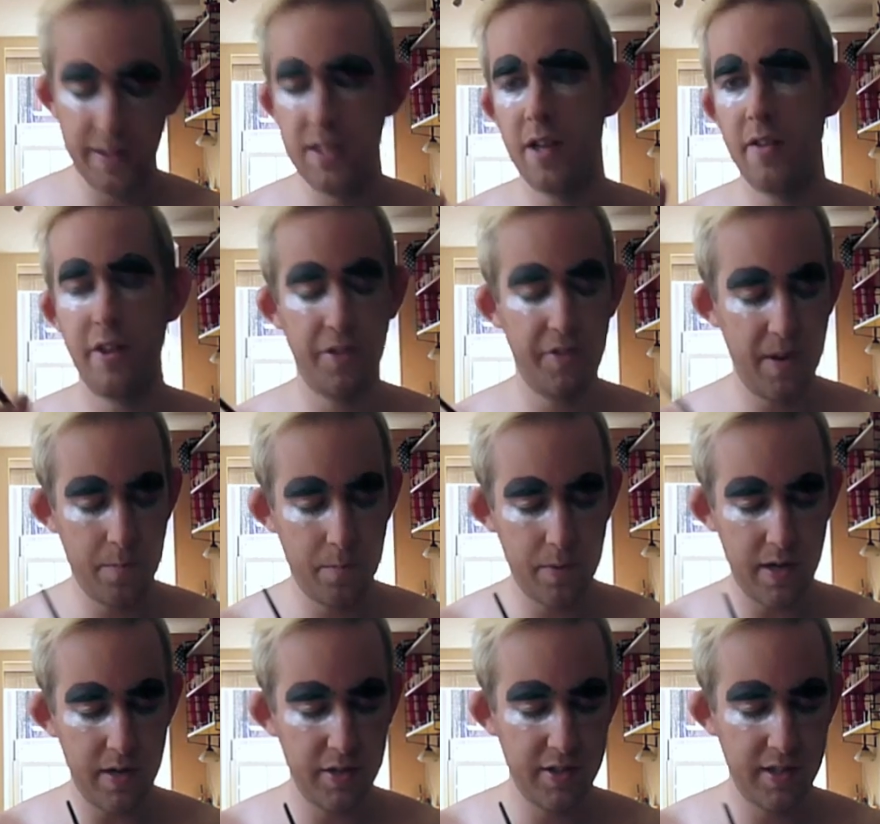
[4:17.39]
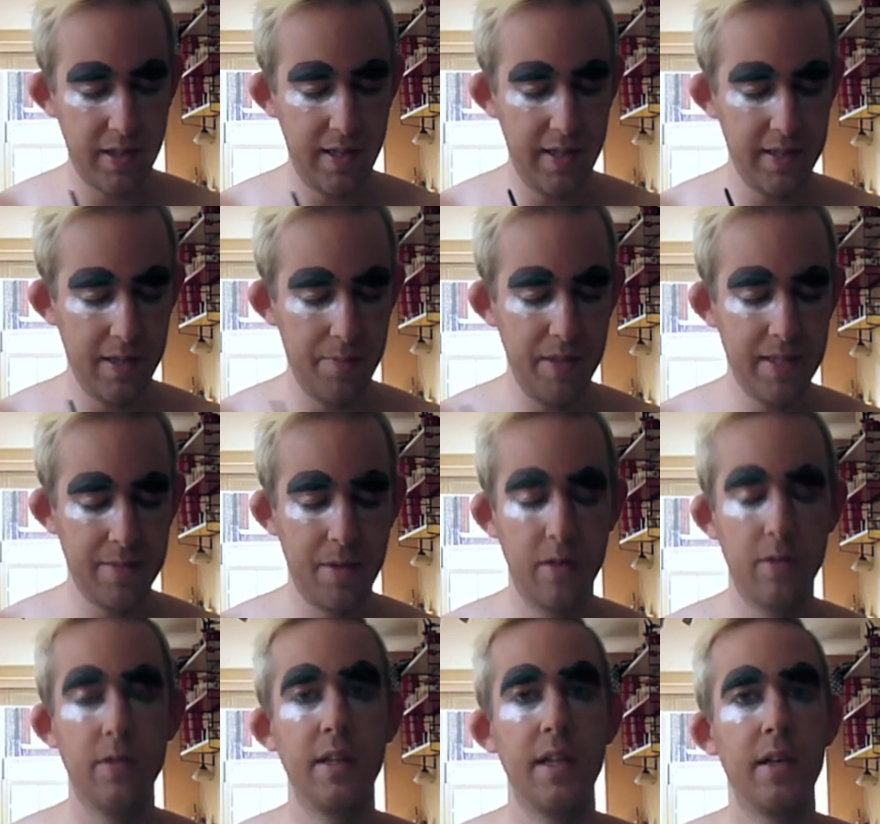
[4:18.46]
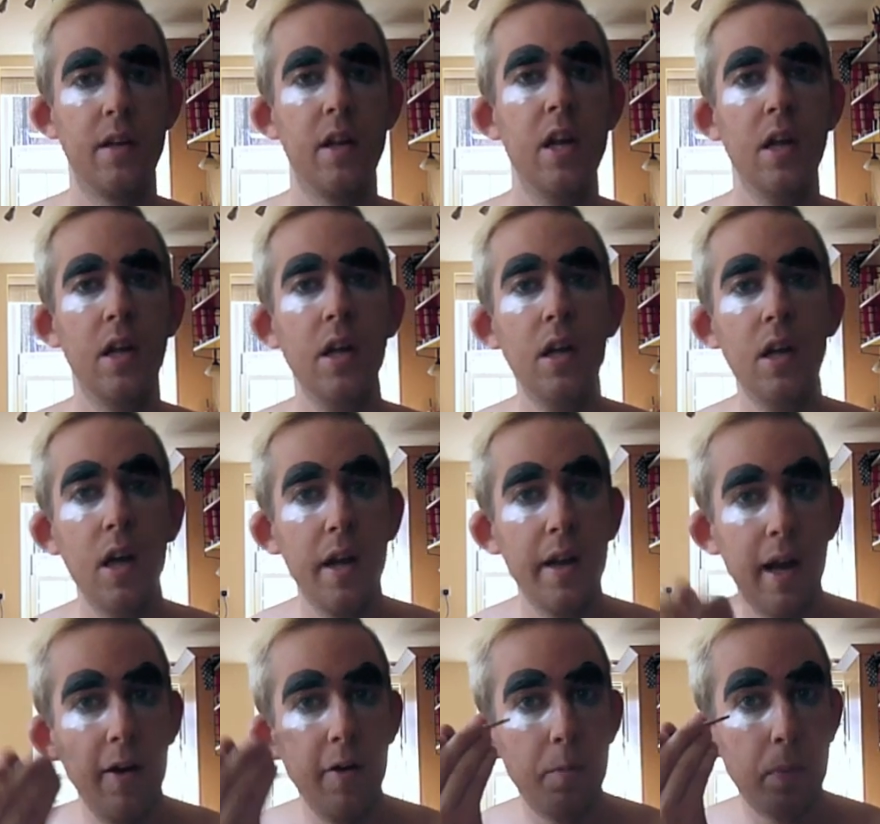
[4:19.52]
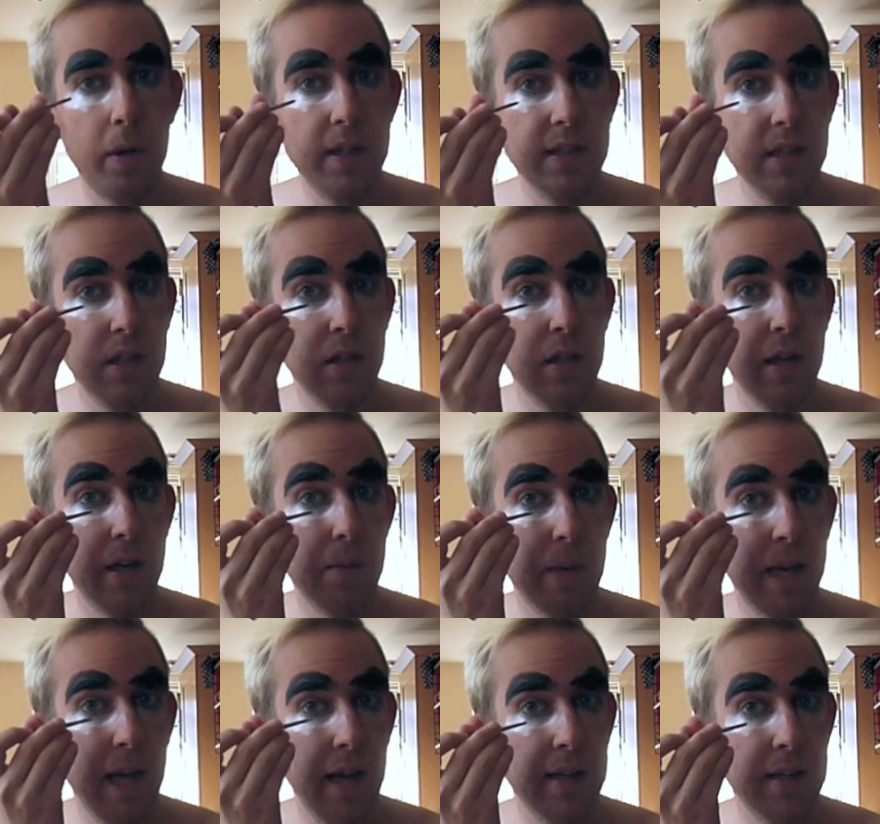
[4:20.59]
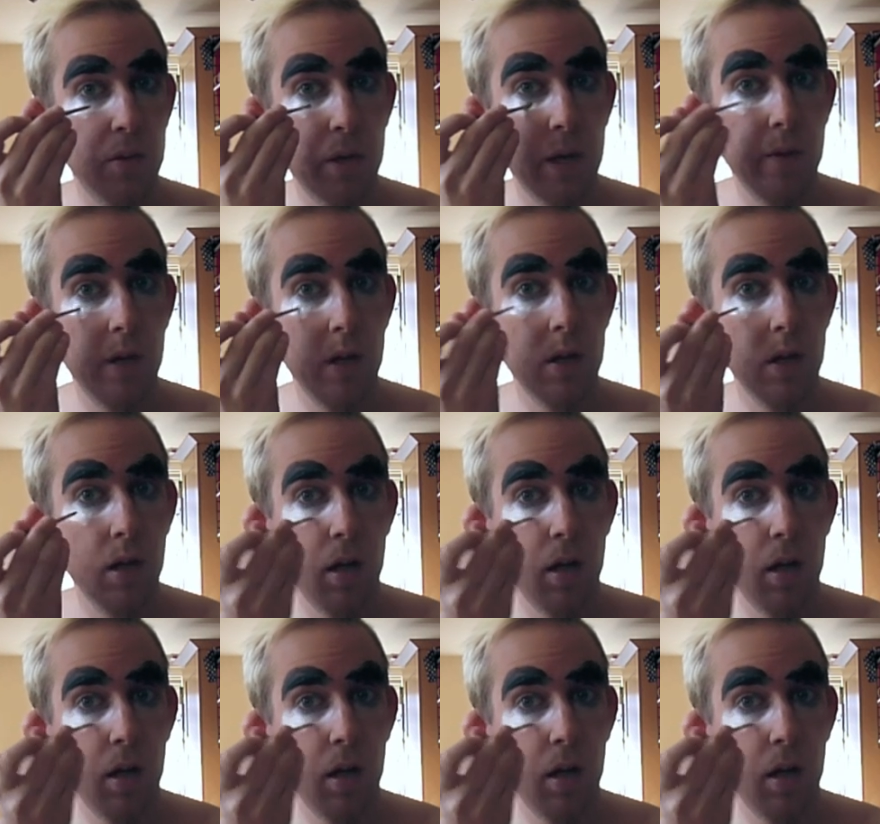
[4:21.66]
Another thin brush that can easily be smuggled in and out of prison in a baguette or whatever.